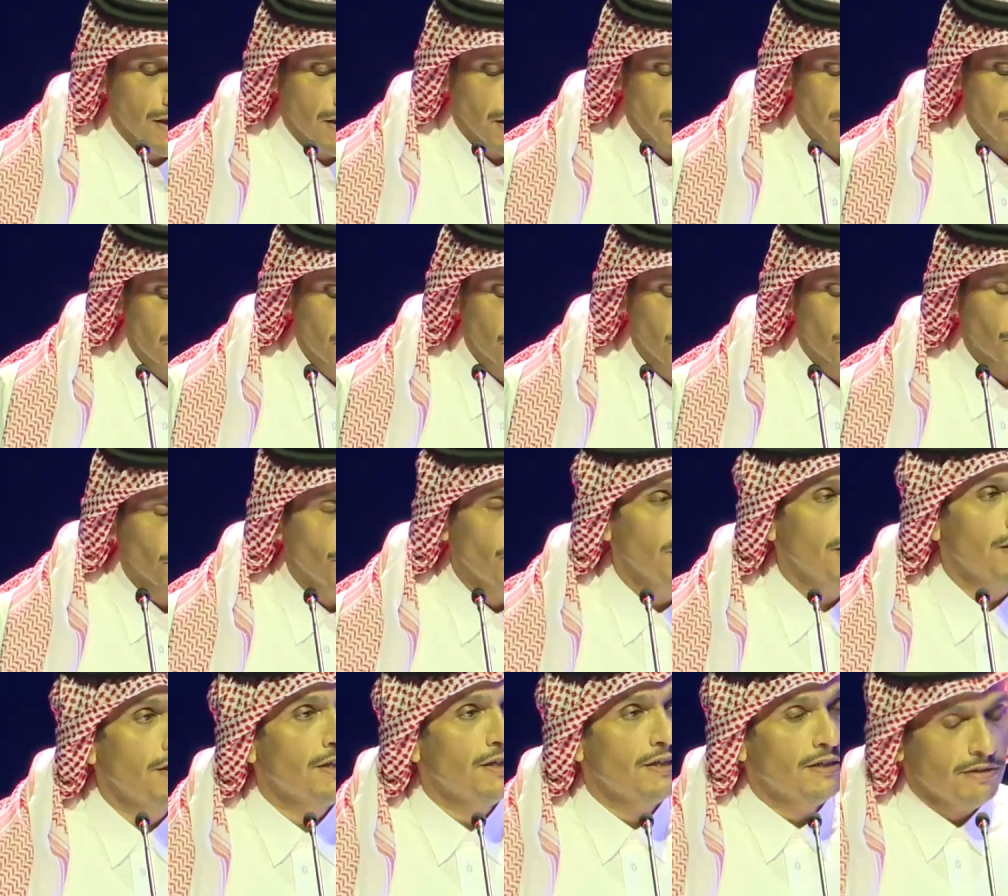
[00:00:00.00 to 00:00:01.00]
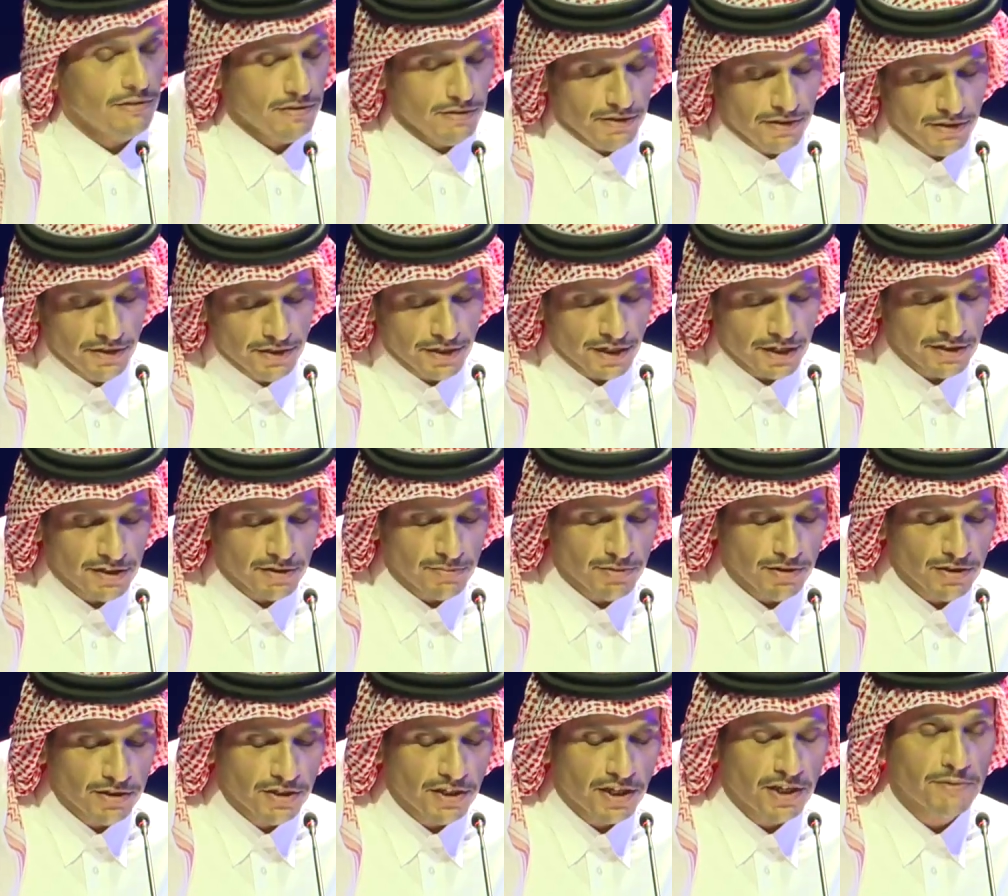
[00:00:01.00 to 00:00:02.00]
It's truly
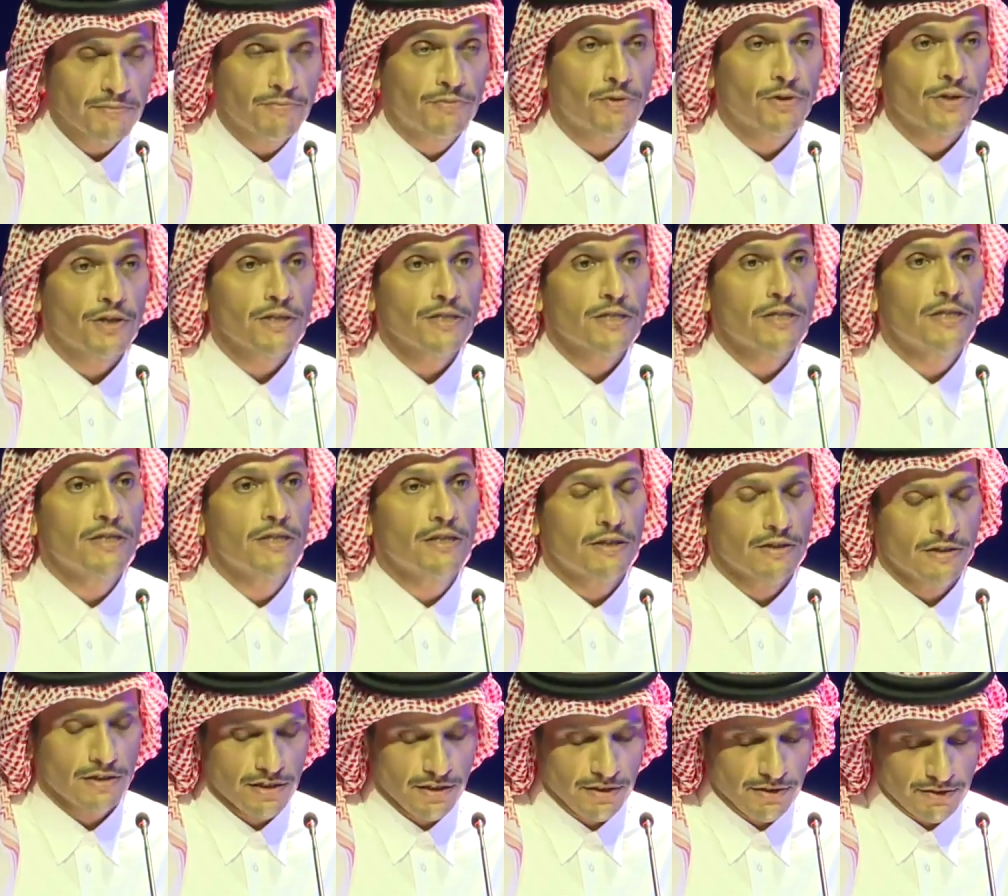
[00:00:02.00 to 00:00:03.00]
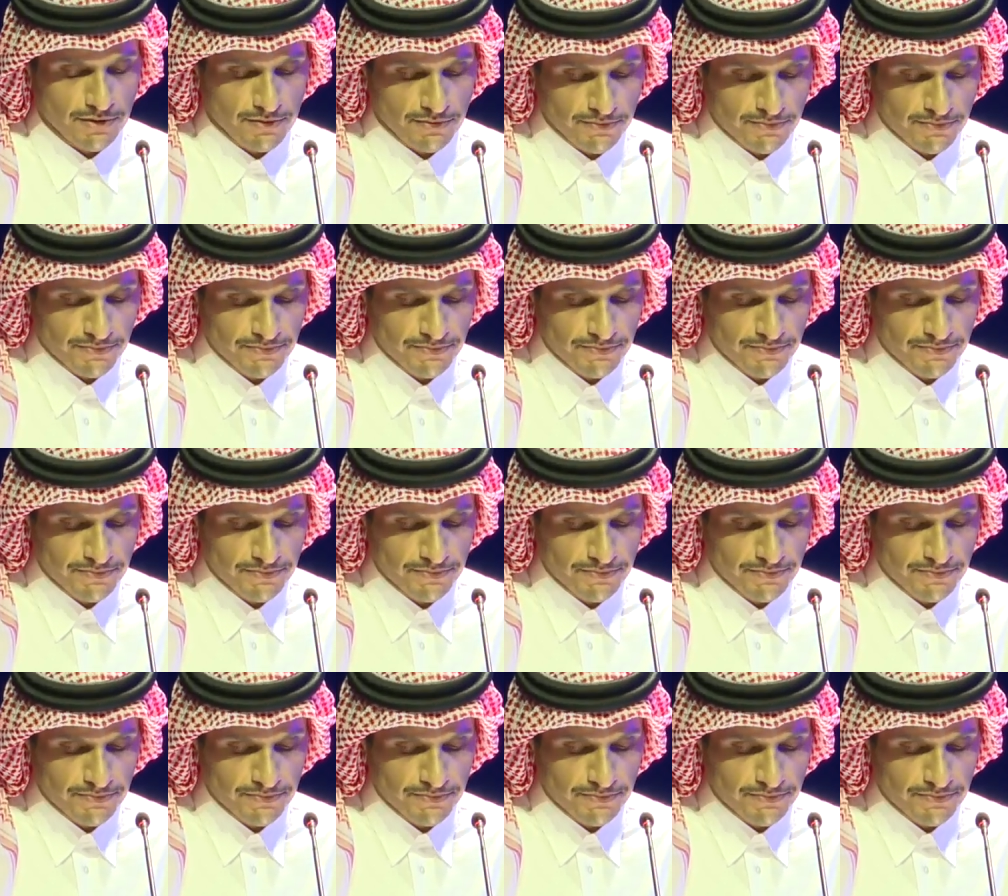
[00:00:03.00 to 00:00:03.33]
incredible time for us here in Qatar